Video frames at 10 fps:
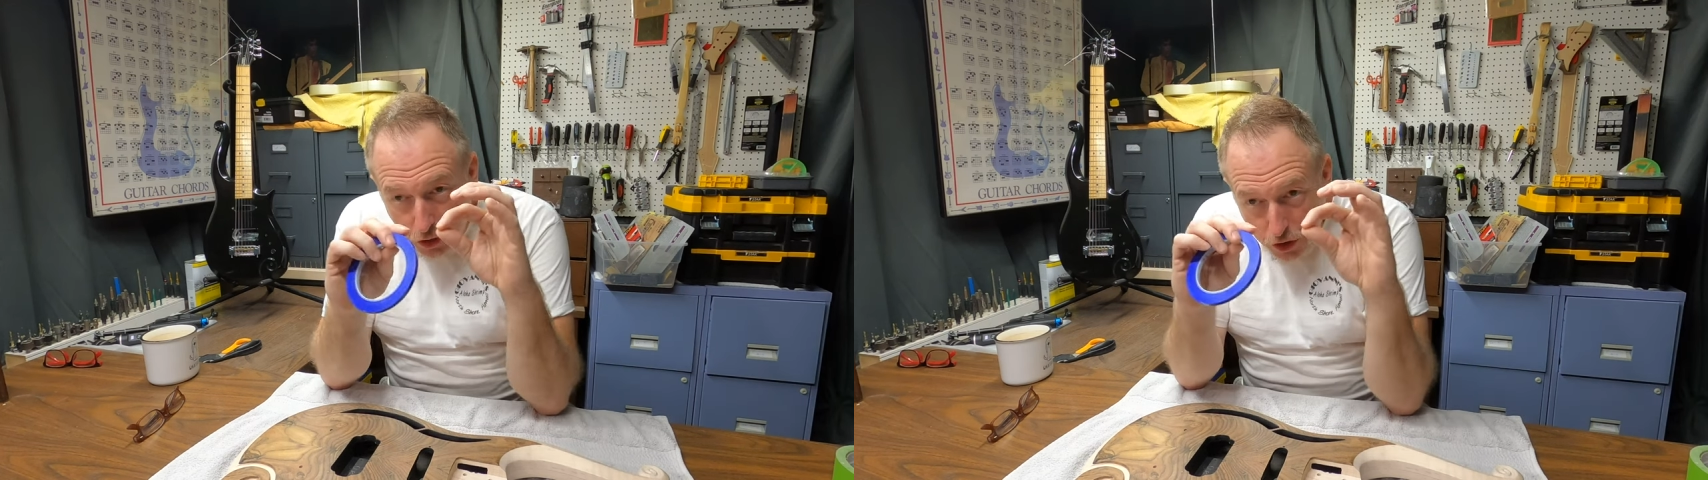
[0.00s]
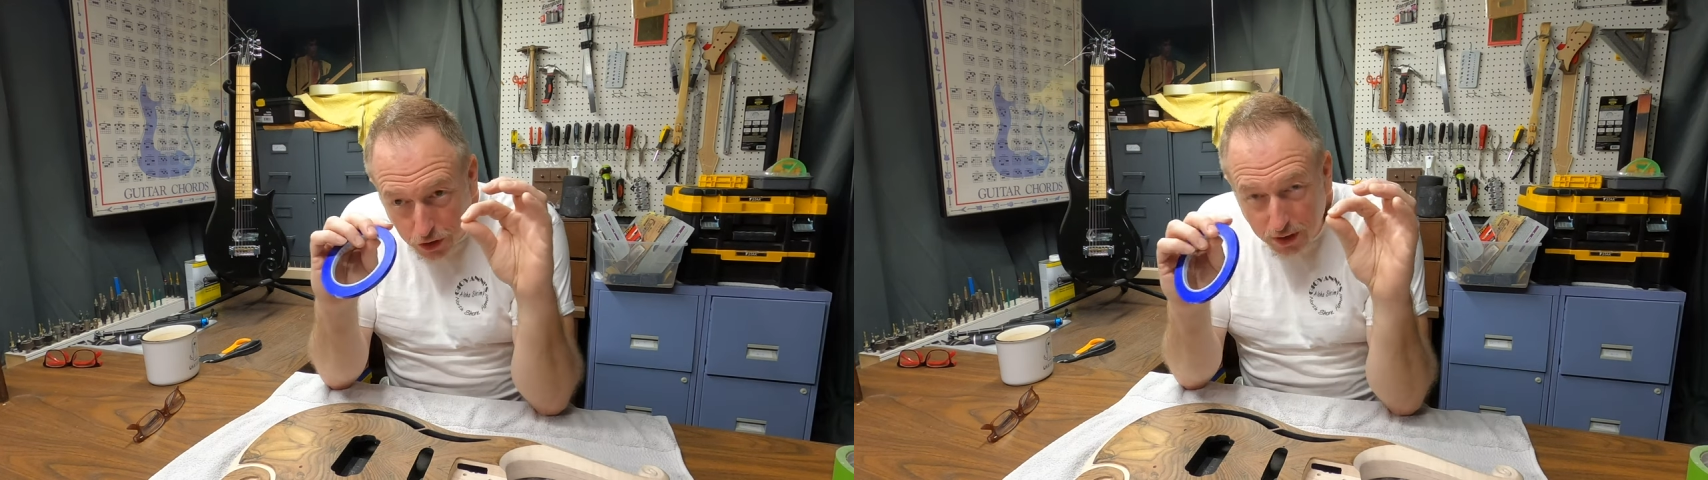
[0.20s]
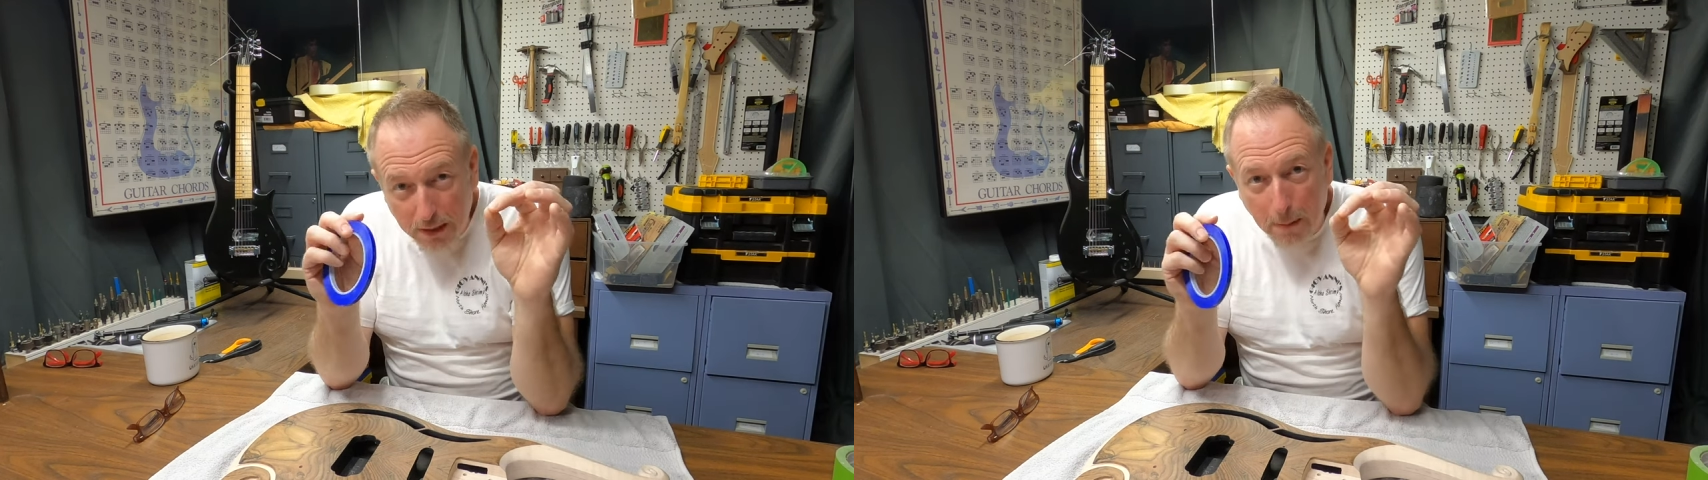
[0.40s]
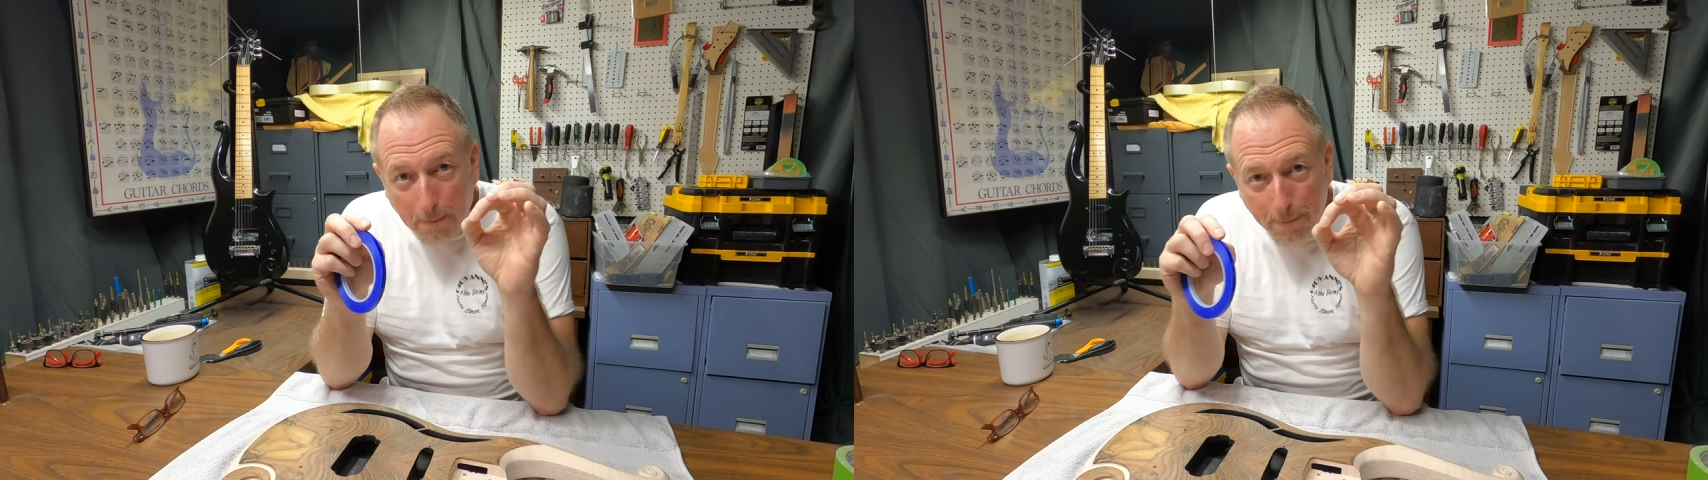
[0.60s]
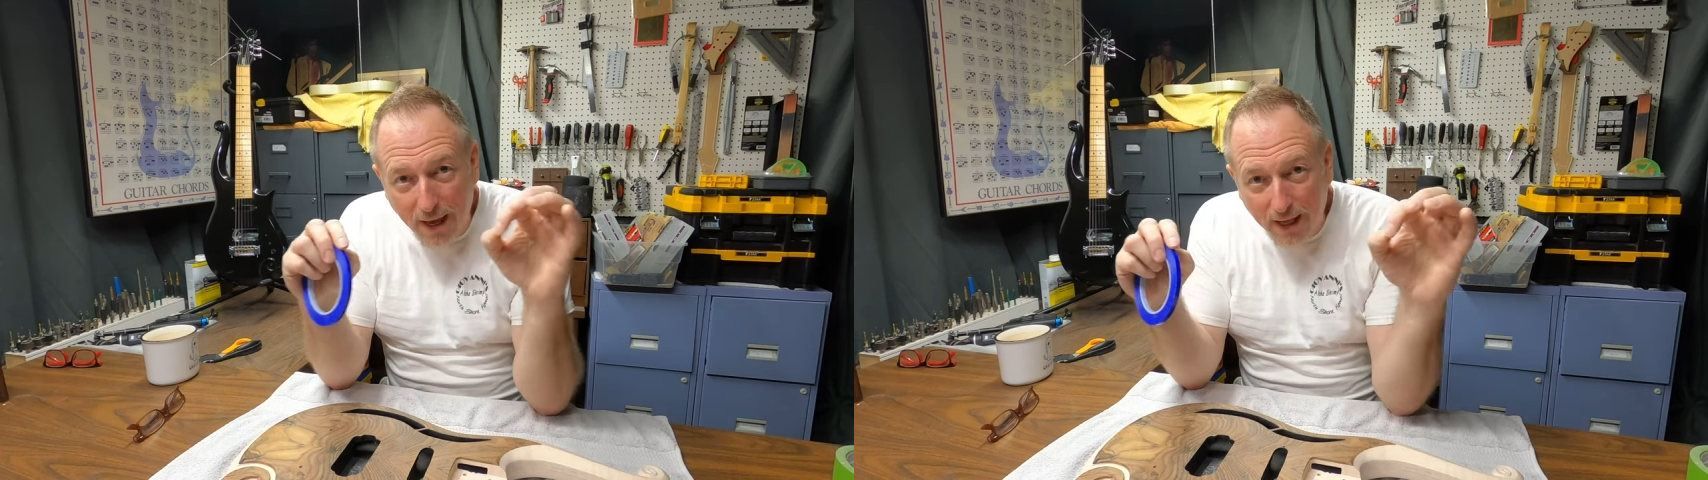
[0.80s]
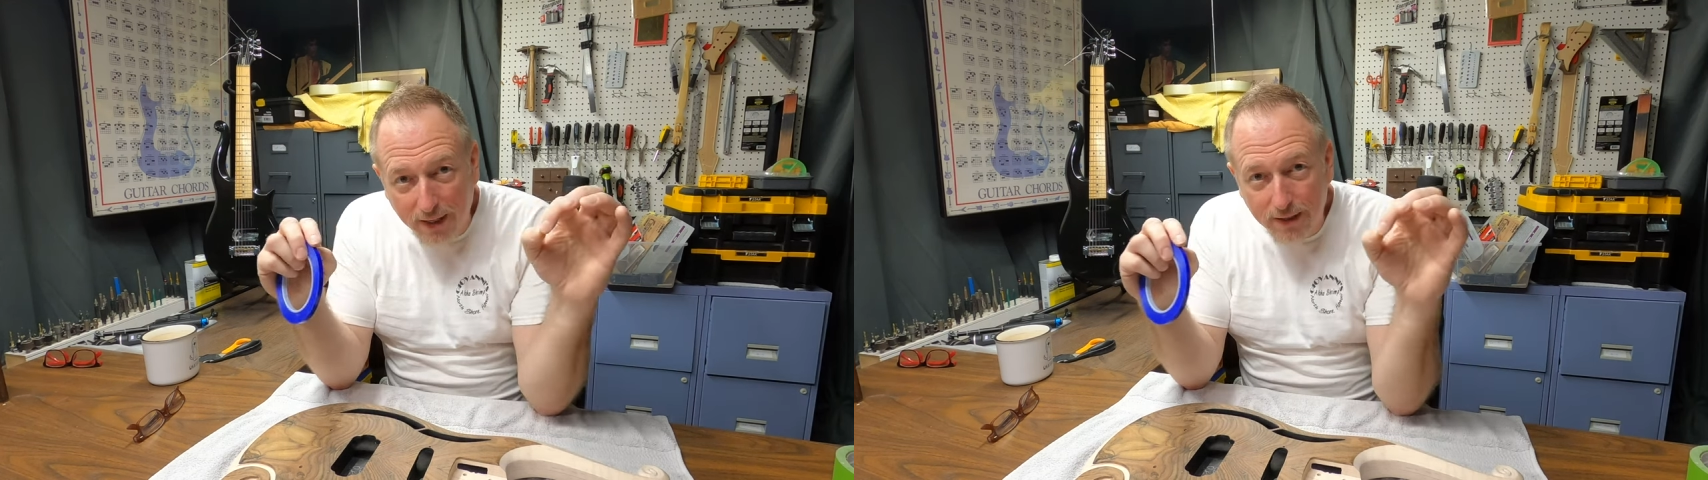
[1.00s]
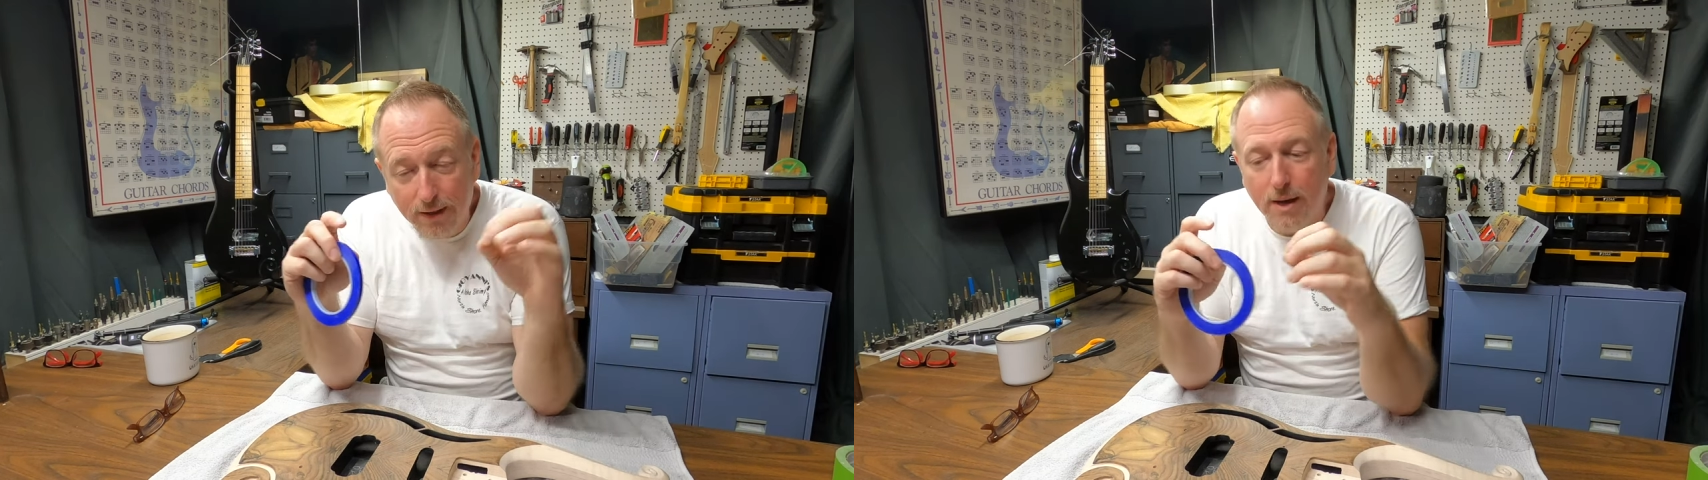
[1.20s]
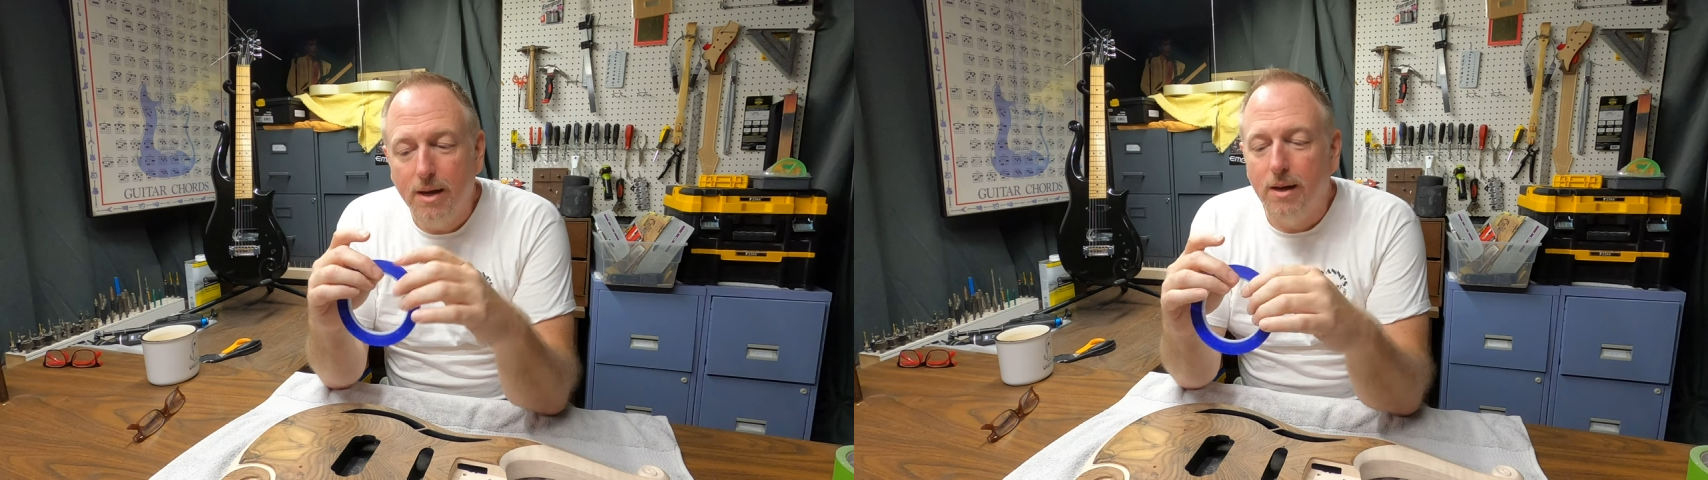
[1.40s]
should bend